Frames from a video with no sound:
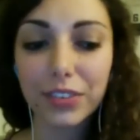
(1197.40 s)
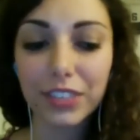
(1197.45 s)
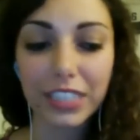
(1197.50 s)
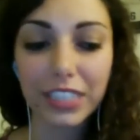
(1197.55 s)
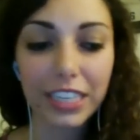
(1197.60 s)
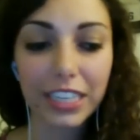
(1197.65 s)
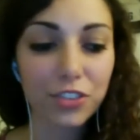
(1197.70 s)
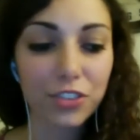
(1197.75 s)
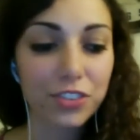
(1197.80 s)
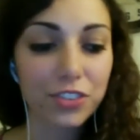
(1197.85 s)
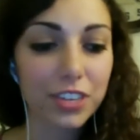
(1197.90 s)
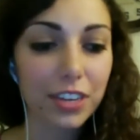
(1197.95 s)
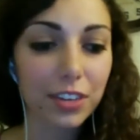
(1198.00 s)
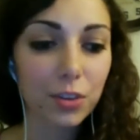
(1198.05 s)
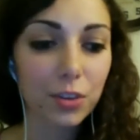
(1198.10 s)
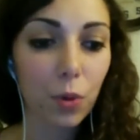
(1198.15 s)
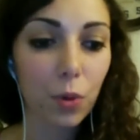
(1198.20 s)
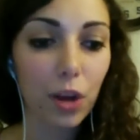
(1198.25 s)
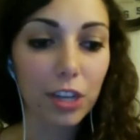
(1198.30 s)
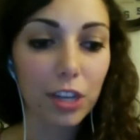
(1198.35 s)
really interesting
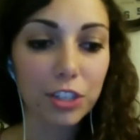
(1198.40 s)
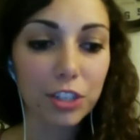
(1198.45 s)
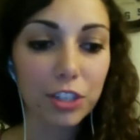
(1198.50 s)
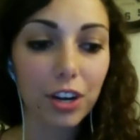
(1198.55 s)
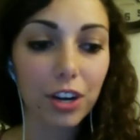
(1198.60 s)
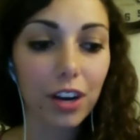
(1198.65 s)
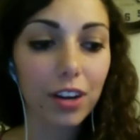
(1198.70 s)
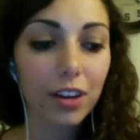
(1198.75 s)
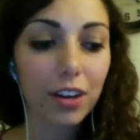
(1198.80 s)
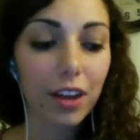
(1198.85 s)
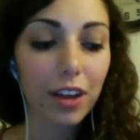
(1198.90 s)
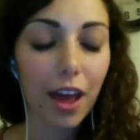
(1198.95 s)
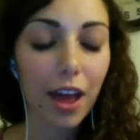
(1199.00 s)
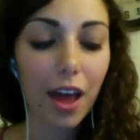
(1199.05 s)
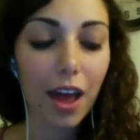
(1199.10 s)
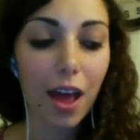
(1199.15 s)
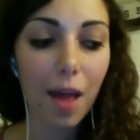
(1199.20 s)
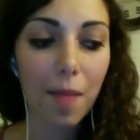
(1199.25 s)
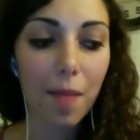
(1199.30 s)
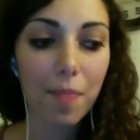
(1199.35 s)
to watch her
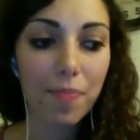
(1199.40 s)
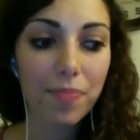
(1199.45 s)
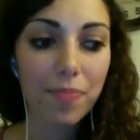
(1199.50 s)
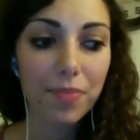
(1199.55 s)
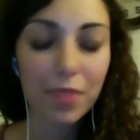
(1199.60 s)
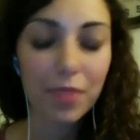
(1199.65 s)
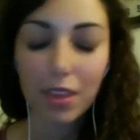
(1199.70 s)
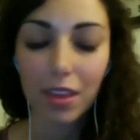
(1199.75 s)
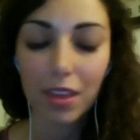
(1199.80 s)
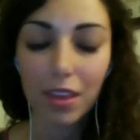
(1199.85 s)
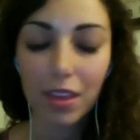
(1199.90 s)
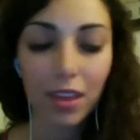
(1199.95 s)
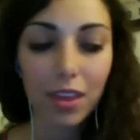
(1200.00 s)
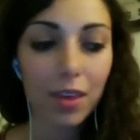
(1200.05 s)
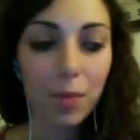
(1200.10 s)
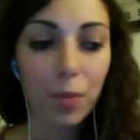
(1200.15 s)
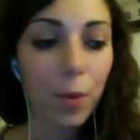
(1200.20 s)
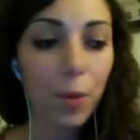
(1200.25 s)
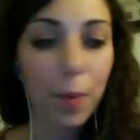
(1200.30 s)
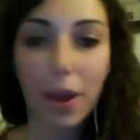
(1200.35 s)

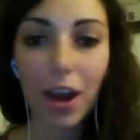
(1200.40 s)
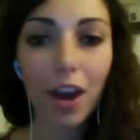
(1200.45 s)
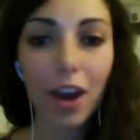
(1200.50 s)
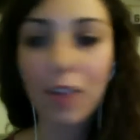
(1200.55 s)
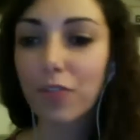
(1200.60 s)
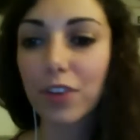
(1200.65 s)
prepare